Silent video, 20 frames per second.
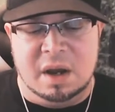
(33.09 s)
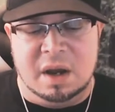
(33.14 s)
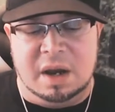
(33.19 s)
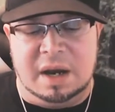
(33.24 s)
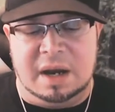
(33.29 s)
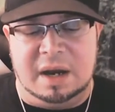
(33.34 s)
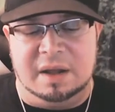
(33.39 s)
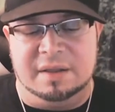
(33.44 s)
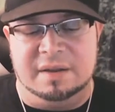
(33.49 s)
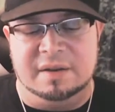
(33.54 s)

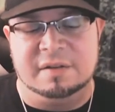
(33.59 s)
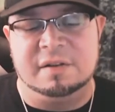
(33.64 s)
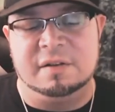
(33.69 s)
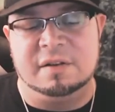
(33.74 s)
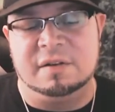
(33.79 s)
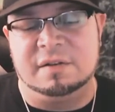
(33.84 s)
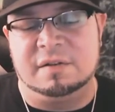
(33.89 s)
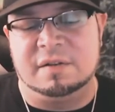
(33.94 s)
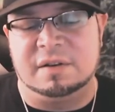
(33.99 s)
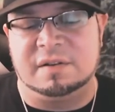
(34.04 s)
this
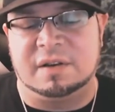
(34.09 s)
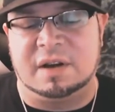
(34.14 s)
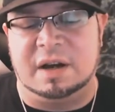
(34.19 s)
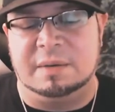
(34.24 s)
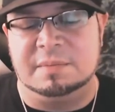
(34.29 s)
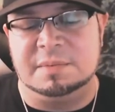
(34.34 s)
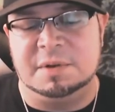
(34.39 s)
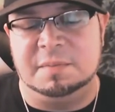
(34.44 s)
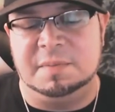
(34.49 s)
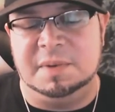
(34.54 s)
is the
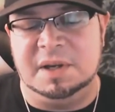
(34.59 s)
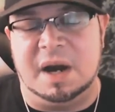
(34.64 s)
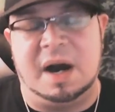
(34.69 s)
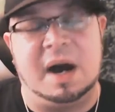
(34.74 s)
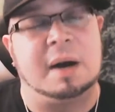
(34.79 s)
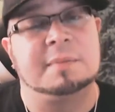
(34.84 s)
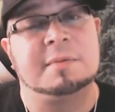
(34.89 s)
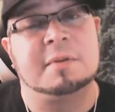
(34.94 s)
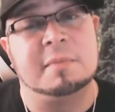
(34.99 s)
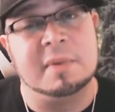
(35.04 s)
time to be
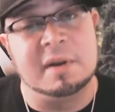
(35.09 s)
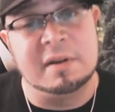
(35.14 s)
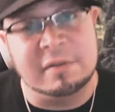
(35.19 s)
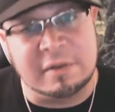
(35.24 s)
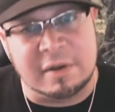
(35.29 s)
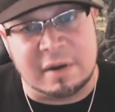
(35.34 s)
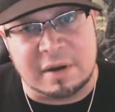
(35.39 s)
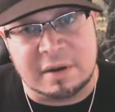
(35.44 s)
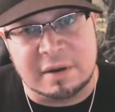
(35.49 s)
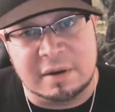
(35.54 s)

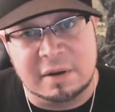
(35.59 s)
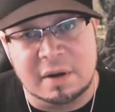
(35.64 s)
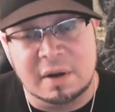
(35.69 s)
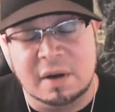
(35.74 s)
optimistic